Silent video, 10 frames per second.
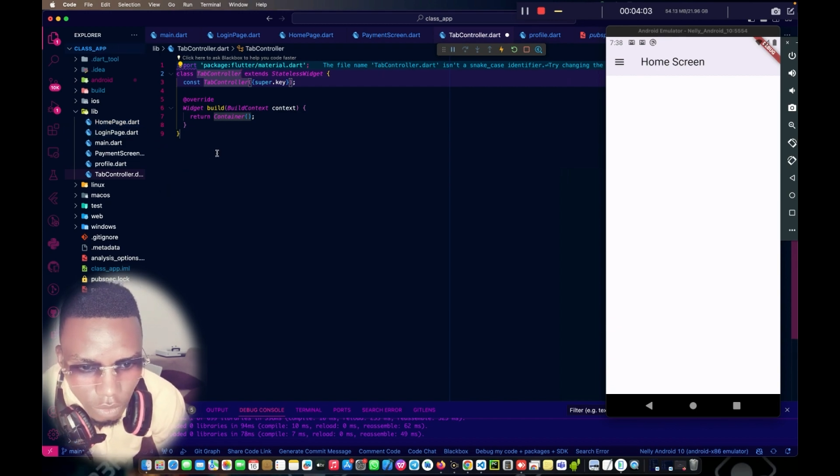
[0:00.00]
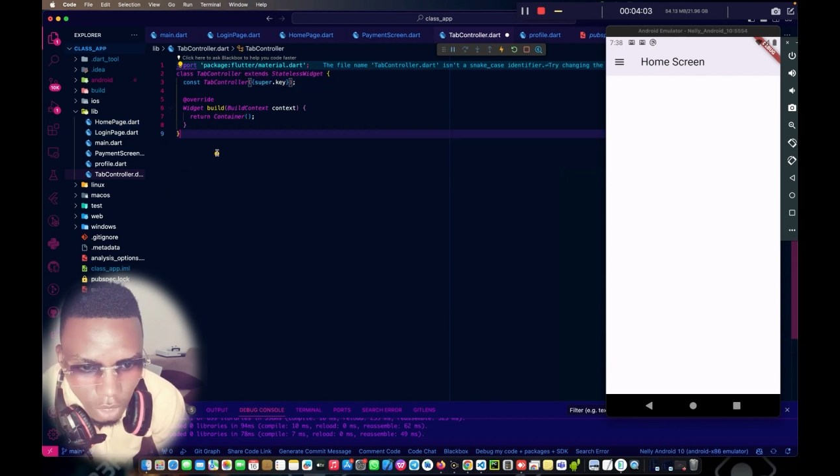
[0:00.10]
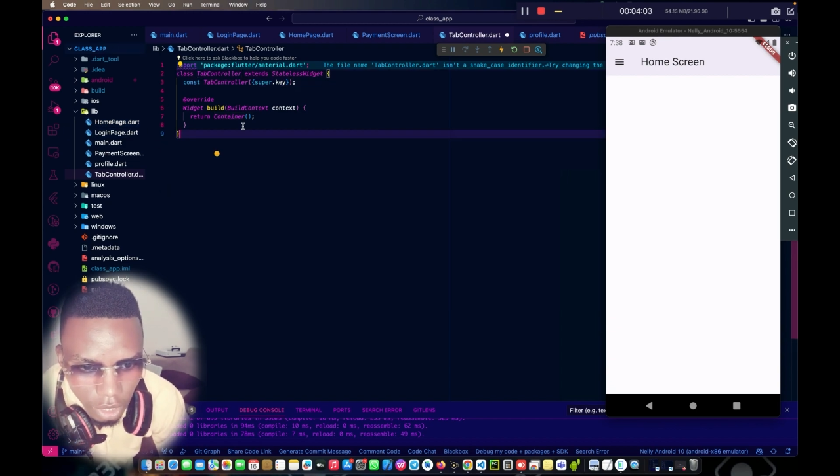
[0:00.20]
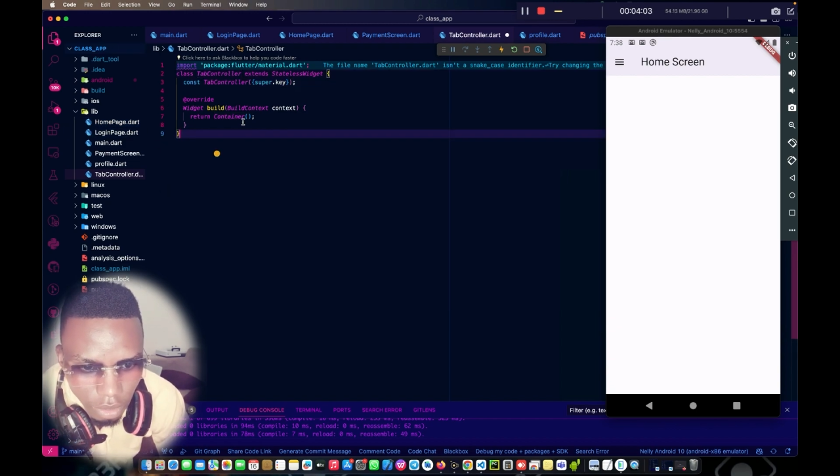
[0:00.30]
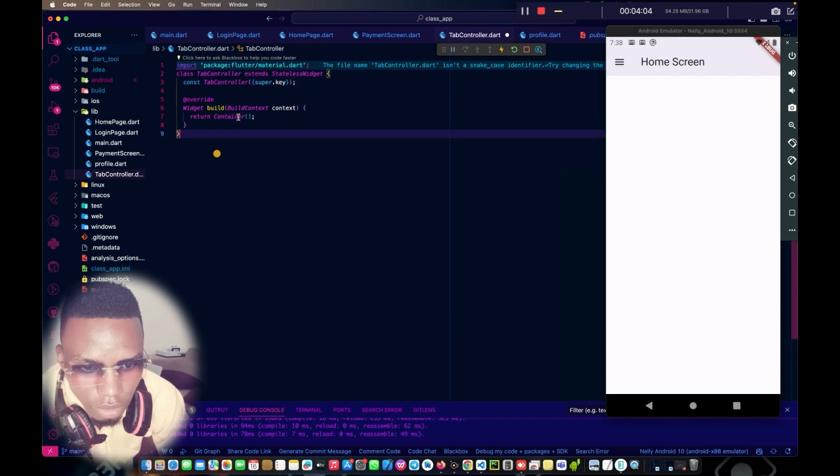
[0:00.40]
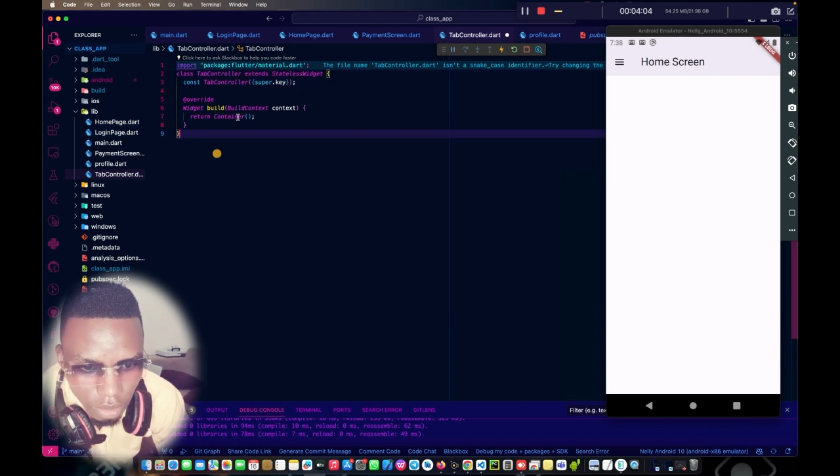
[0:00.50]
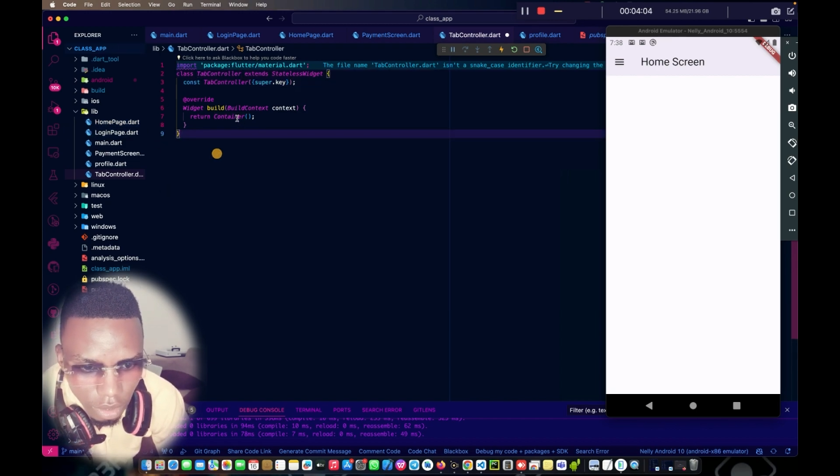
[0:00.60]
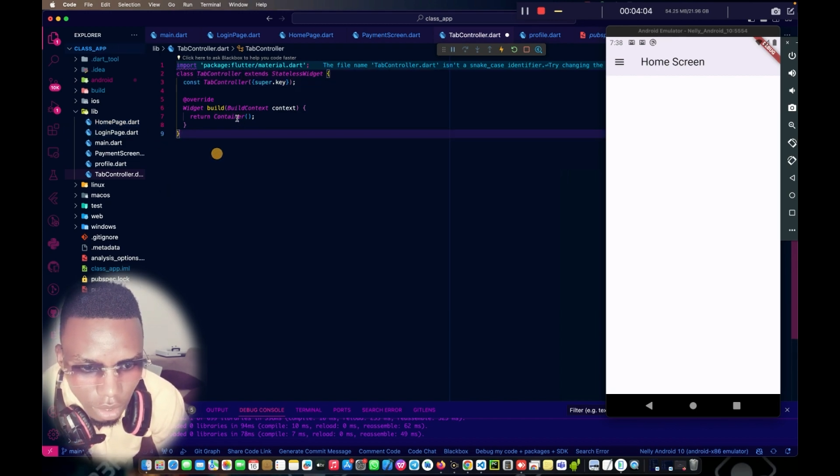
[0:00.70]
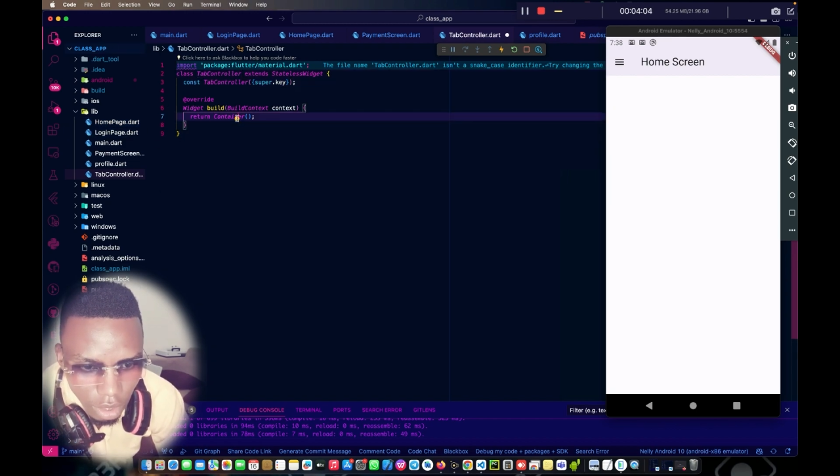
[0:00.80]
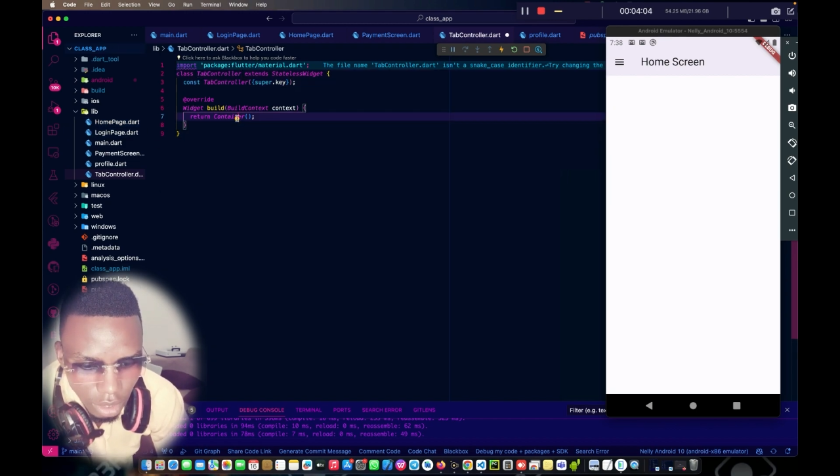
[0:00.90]
Okay,
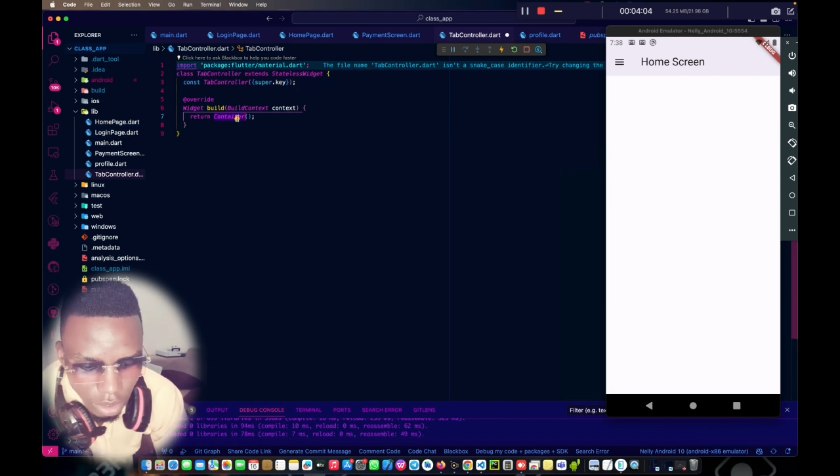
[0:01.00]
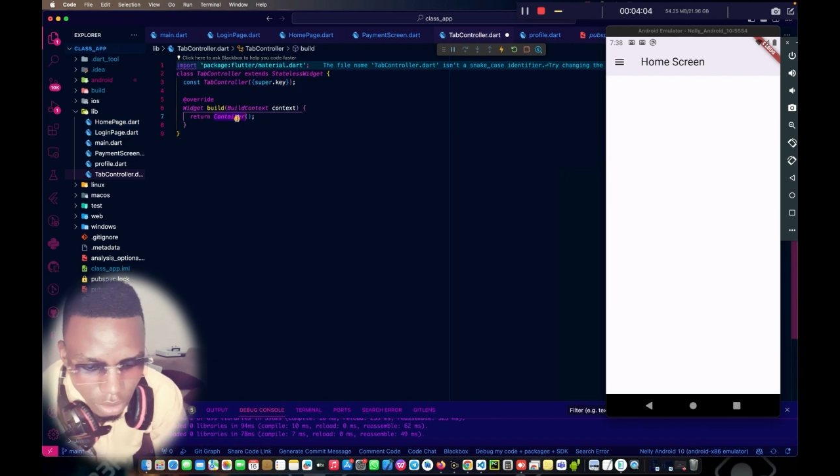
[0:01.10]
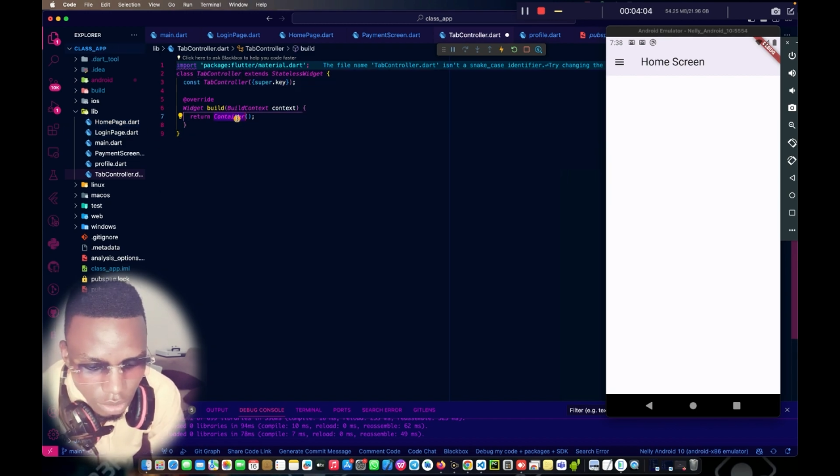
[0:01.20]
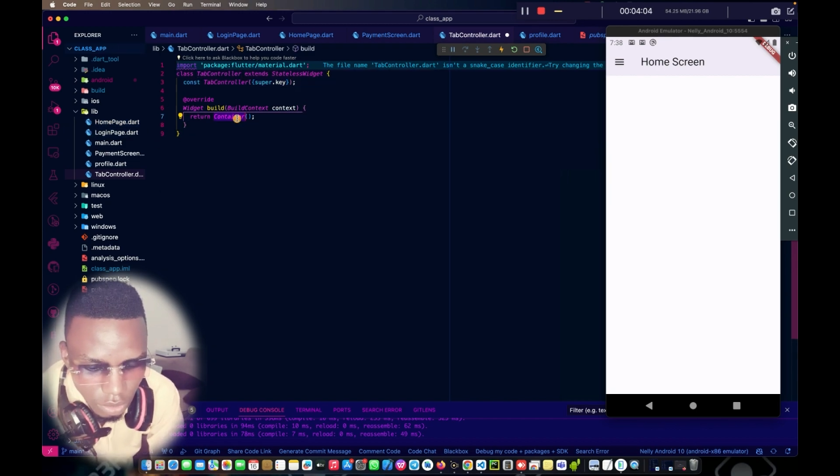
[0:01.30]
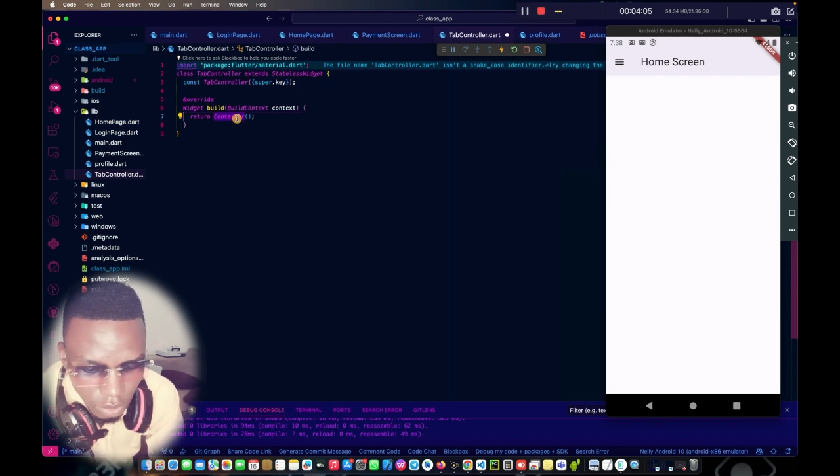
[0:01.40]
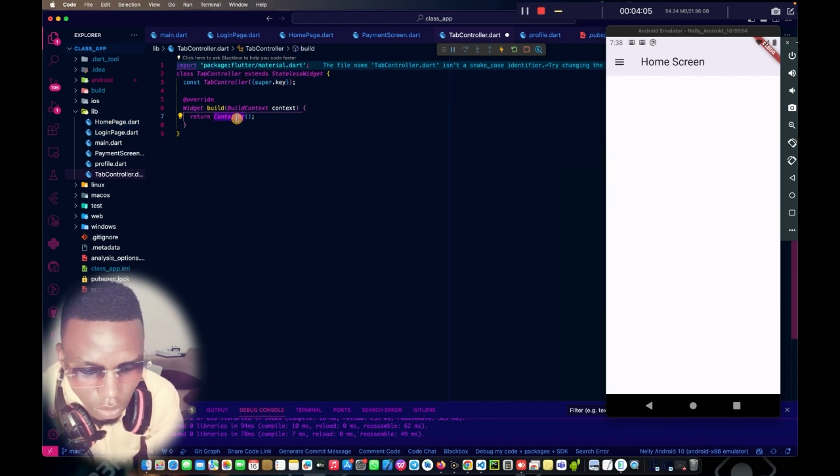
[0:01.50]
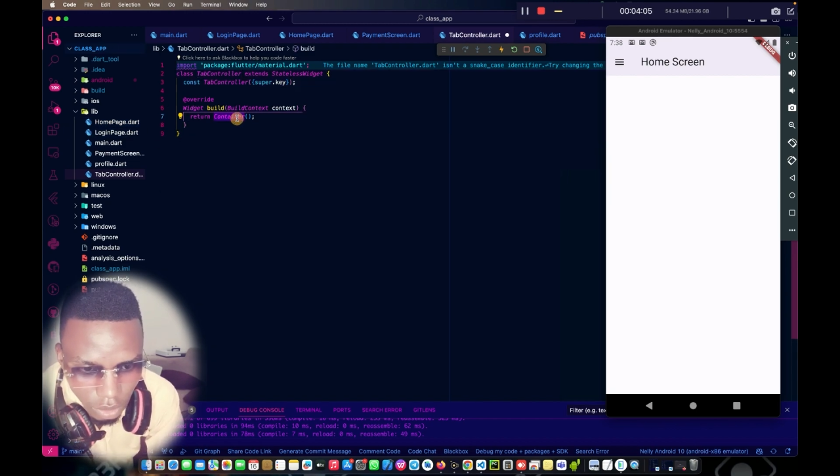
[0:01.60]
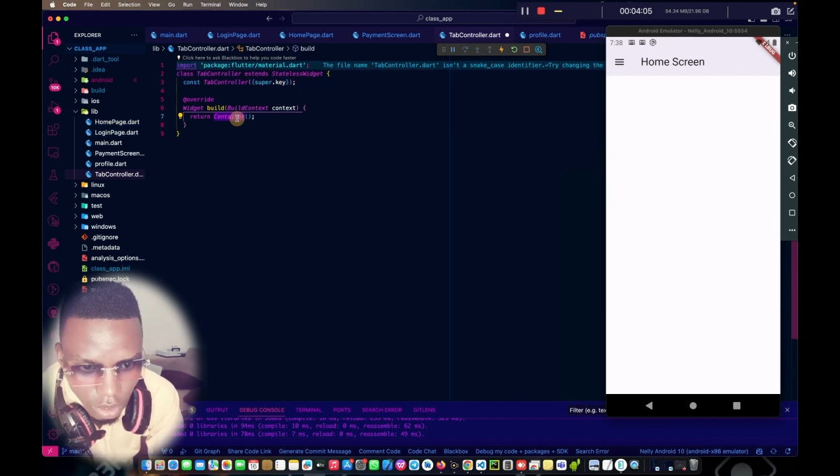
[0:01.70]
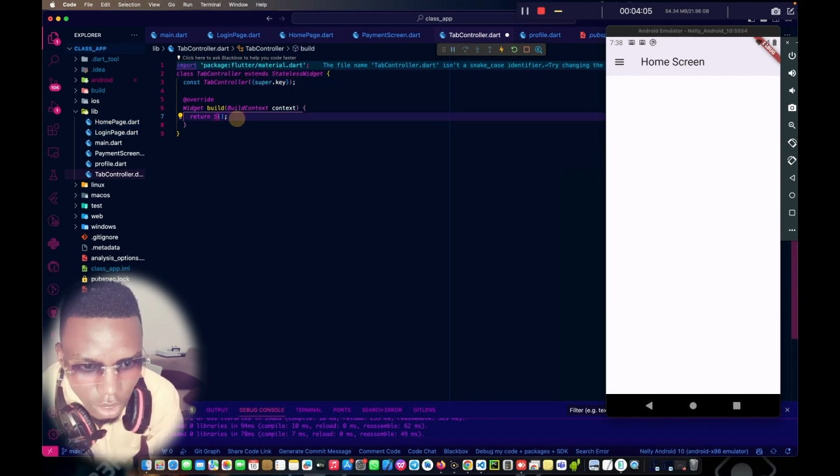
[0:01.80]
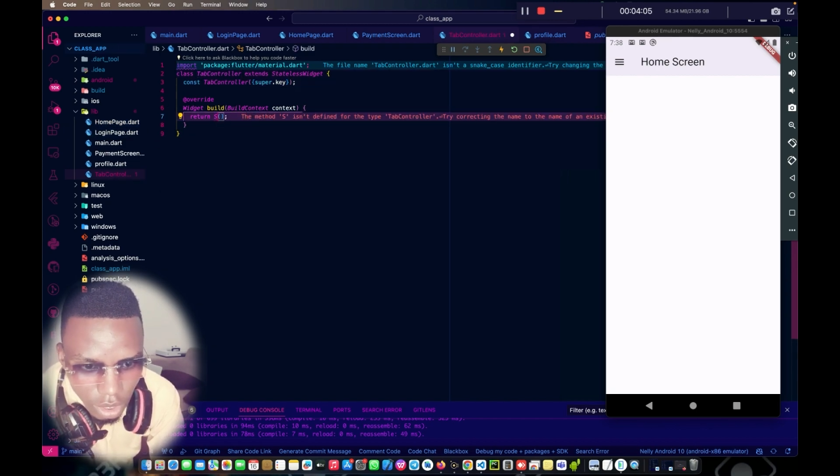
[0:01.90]

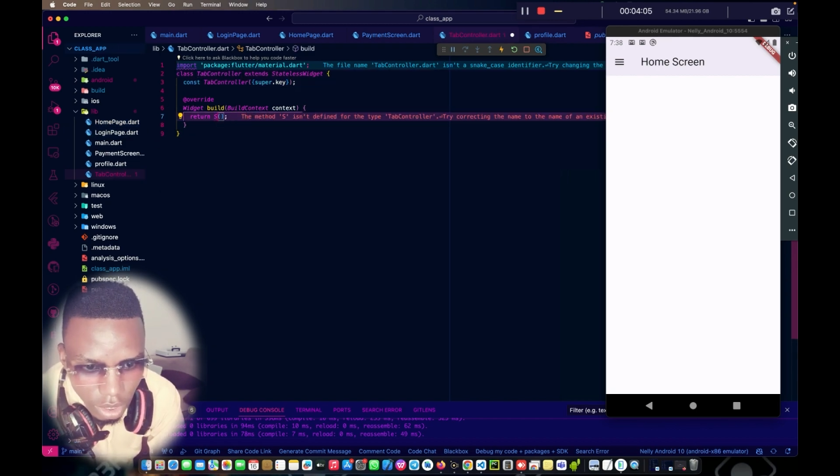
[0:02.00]
so